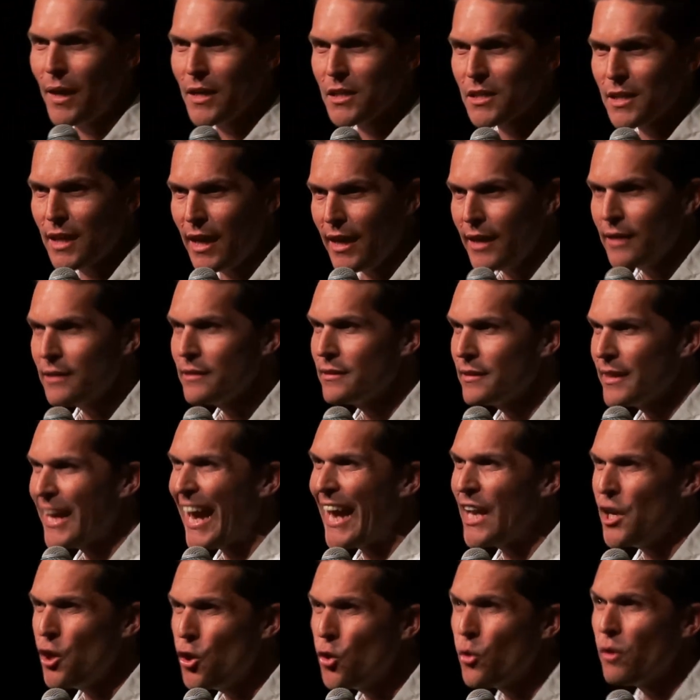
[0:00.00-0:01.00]
punchline,
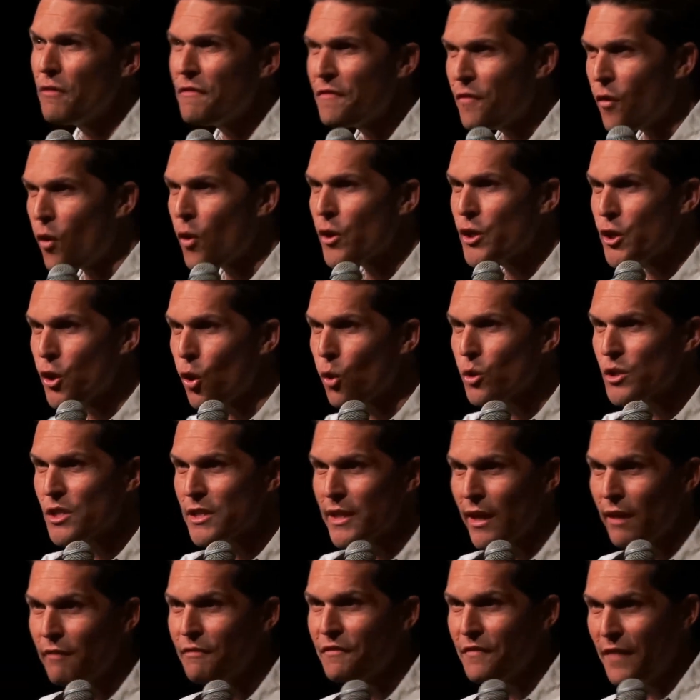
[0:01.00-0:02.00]
can you afford
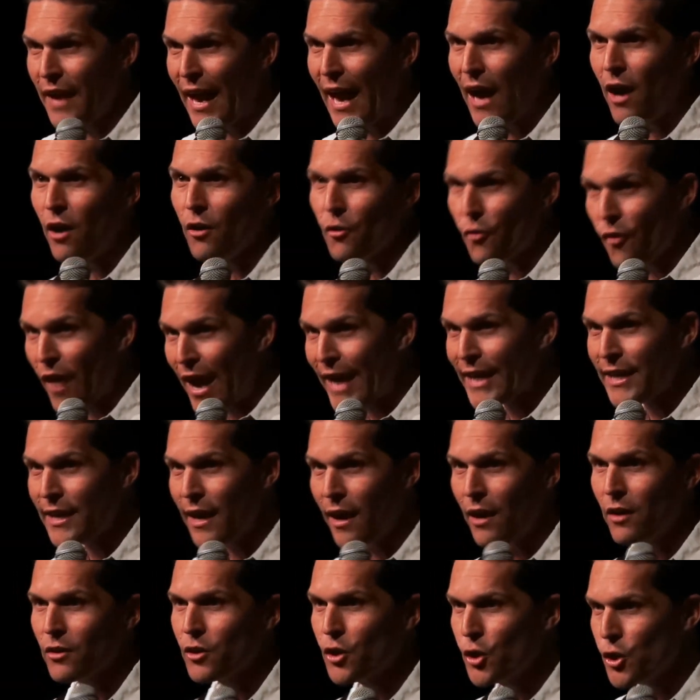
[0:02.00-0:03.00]
yourself now, right
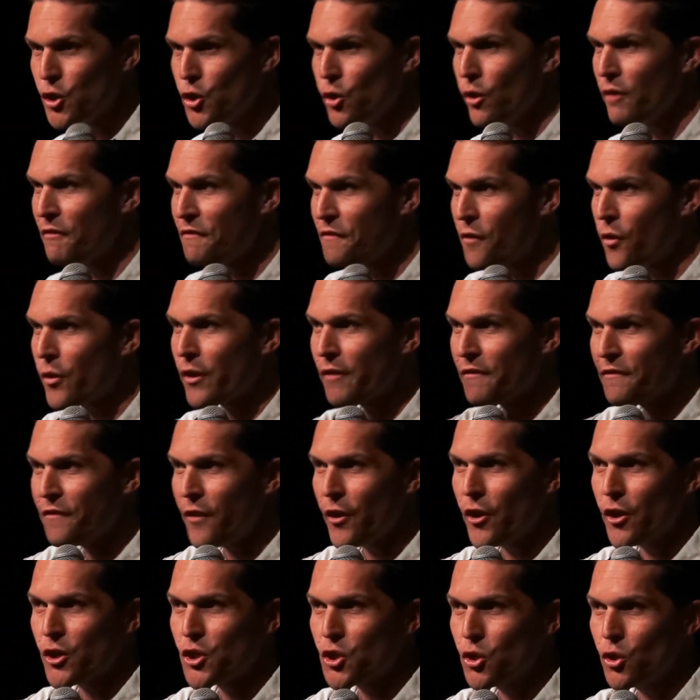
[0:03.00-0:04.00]
now? Could you afford a
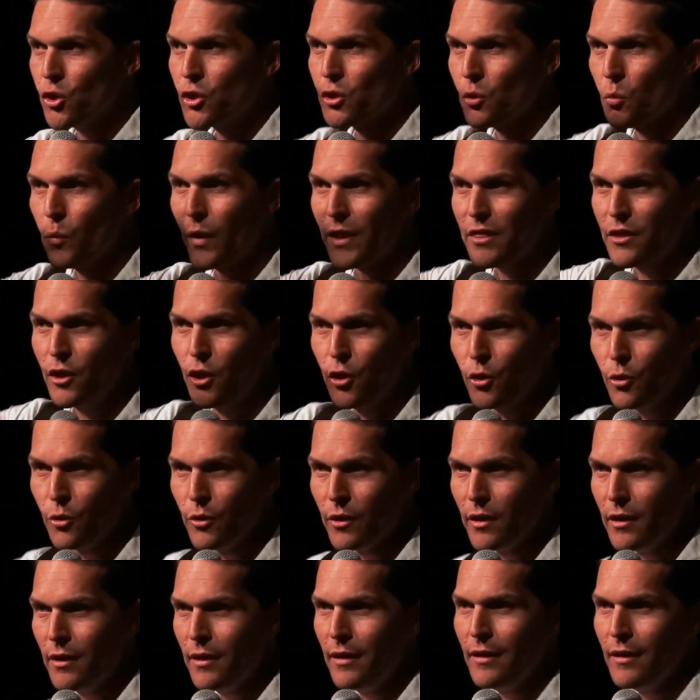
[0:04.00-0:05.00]
photo shoot with you?